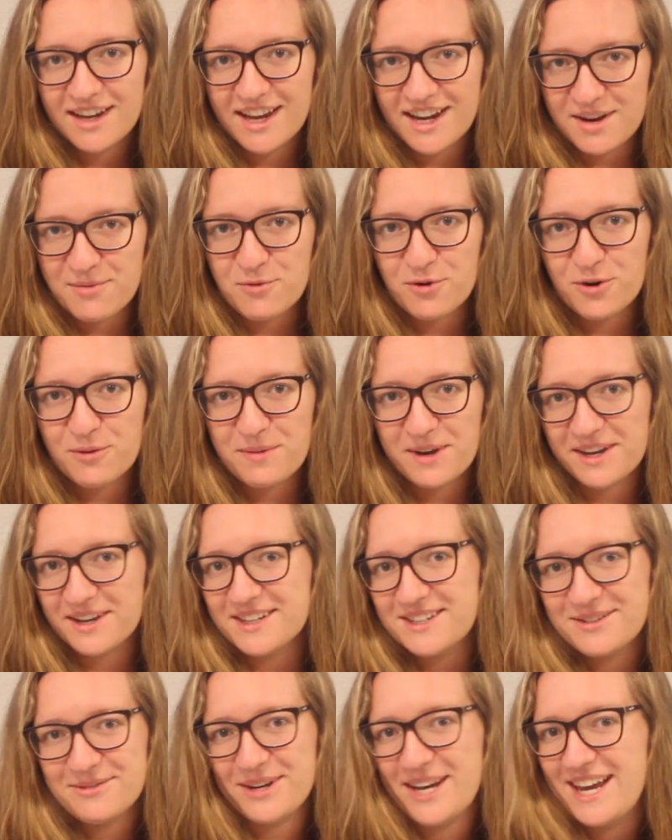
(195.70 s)
anymore,
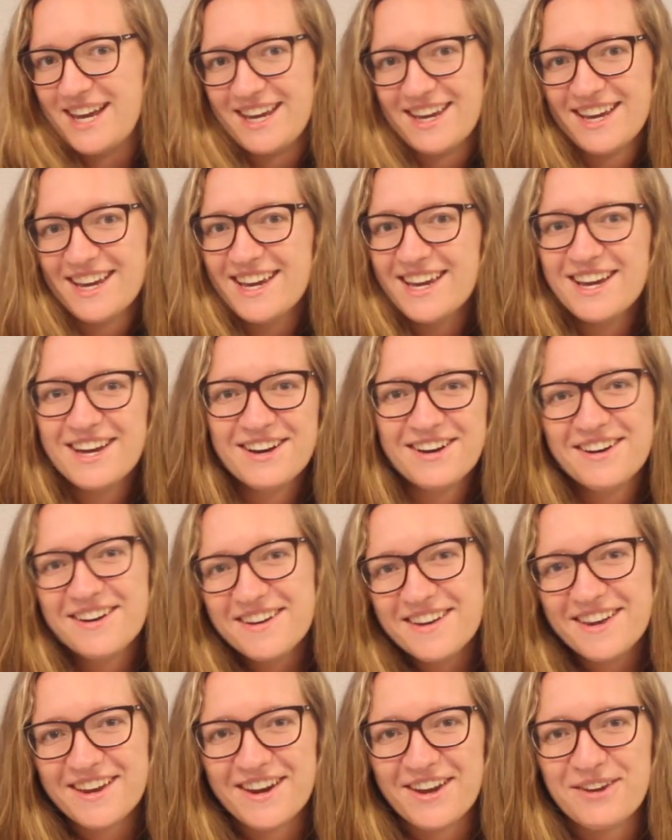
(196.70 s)
because
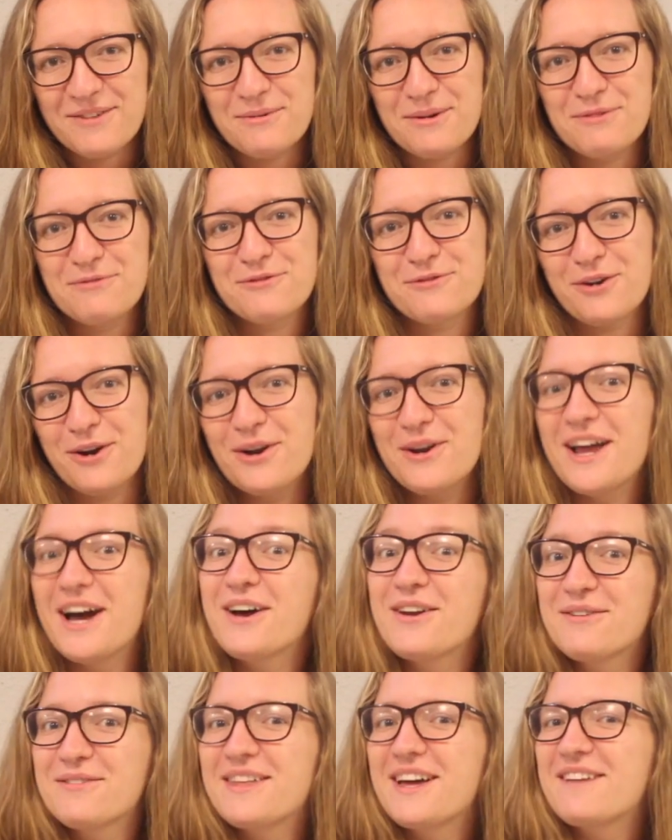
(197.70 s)
we've grown
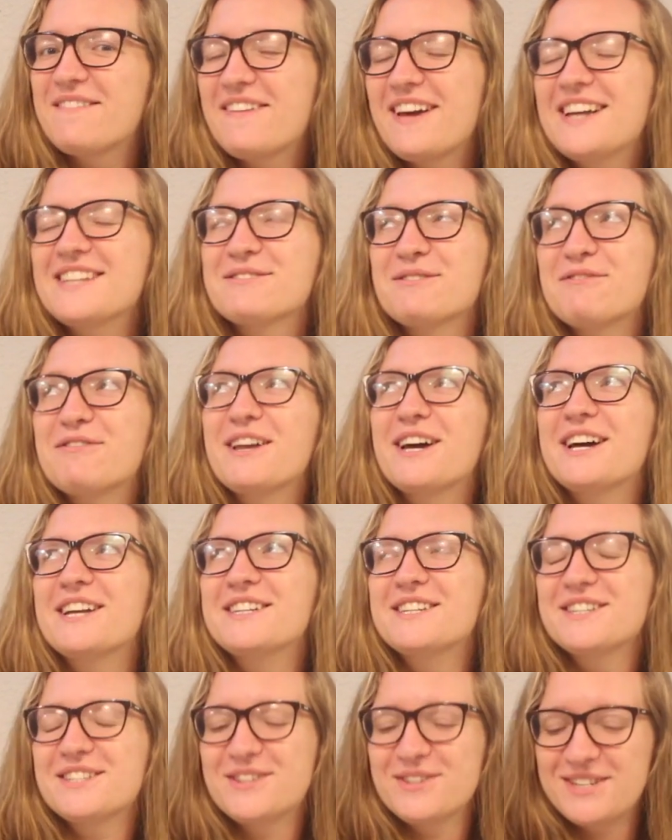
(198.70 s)
out of that phase. We've
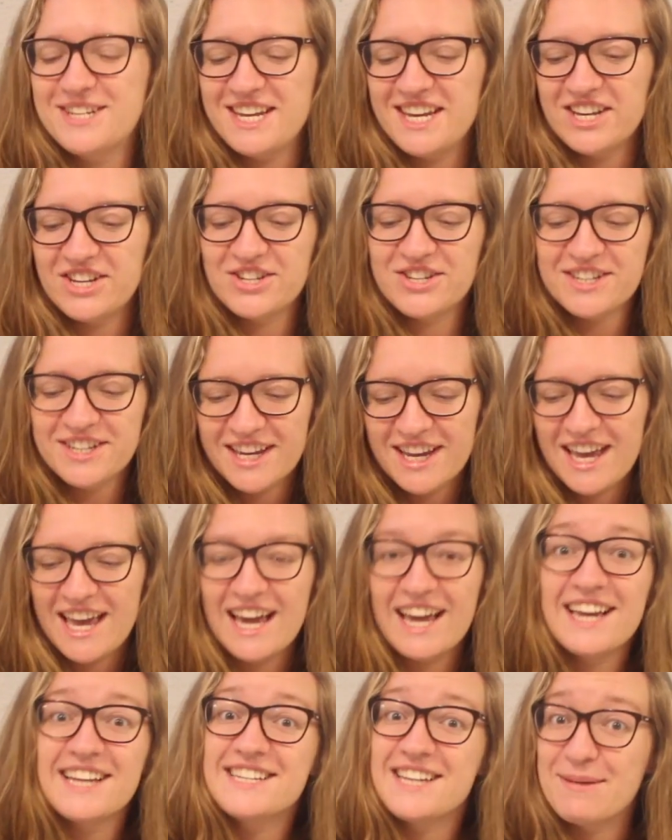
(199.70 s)
learned to teach
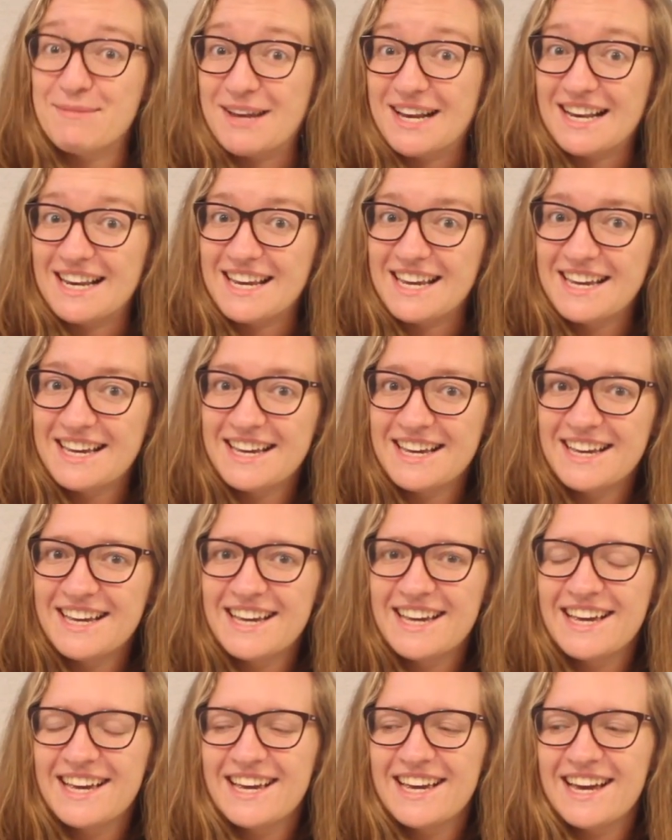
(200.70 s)
academically,
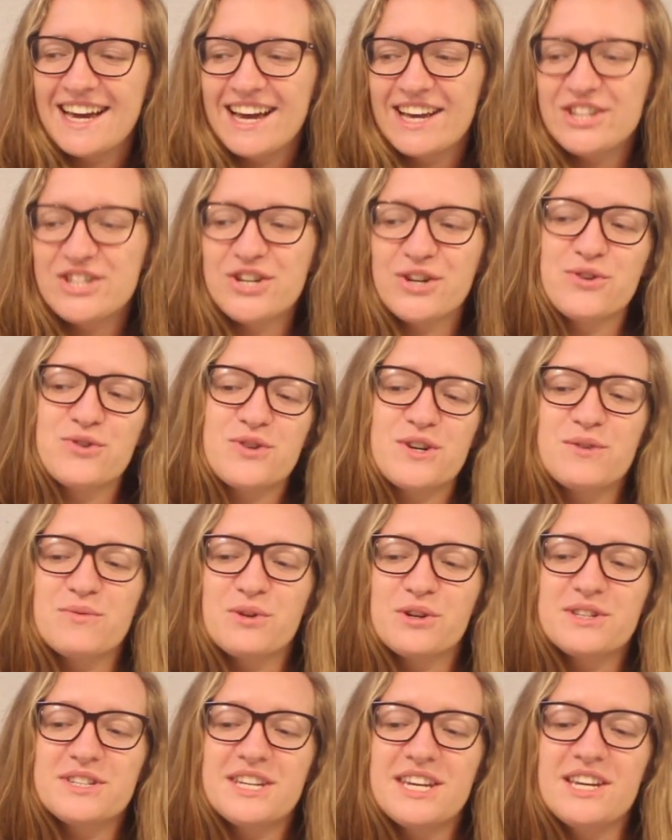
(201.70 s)
and
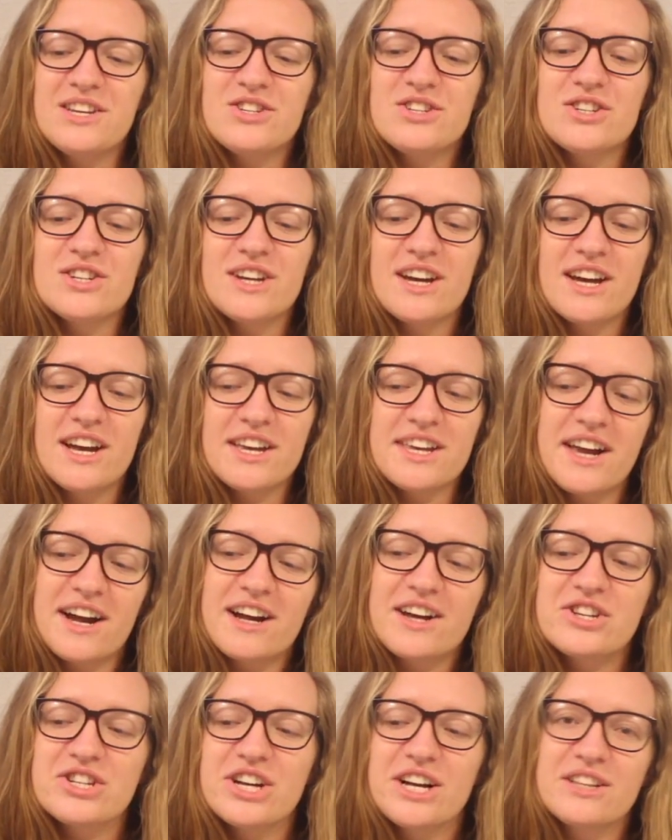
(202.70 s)
children will teach a
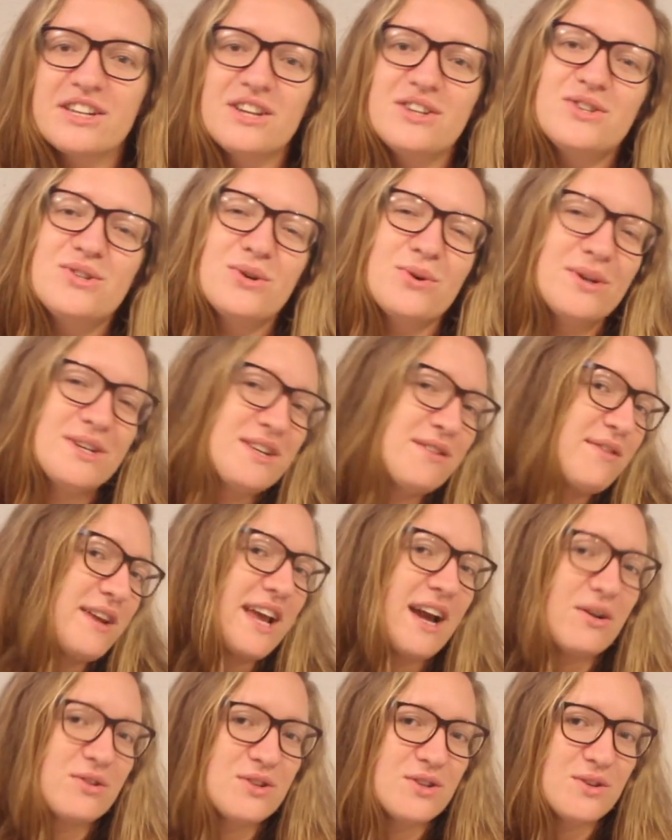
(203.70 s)
younger child
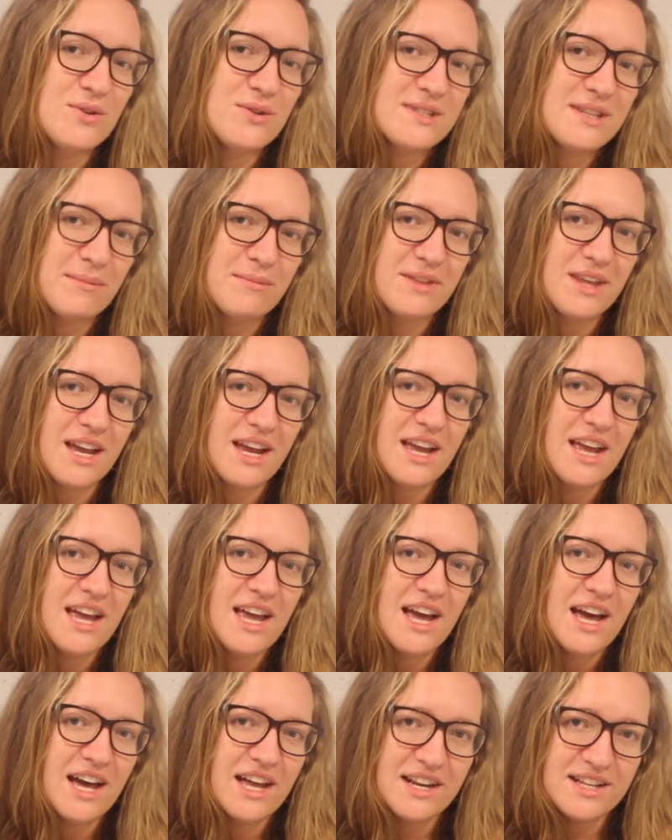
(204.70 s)
intuitively how to do something,
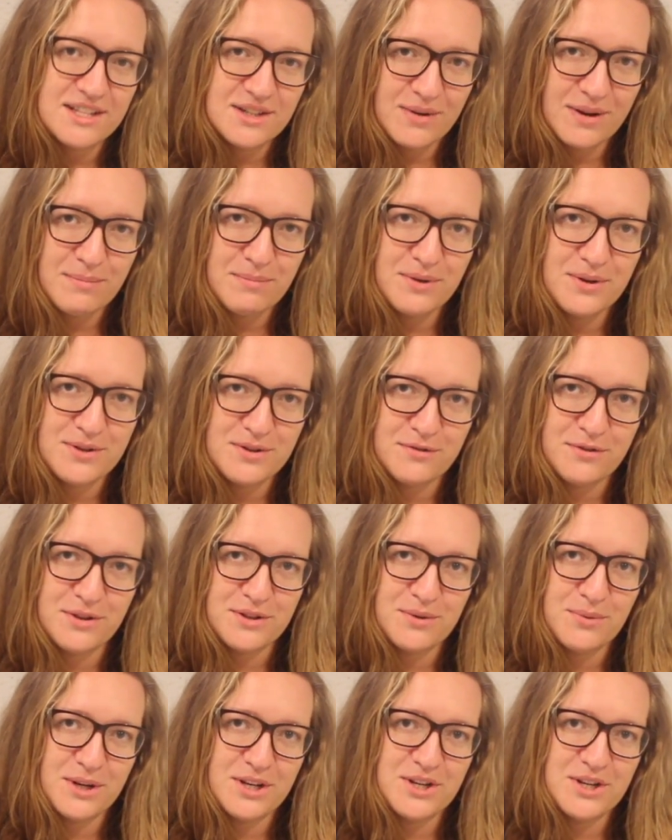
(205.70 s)
and it's quite beautiful to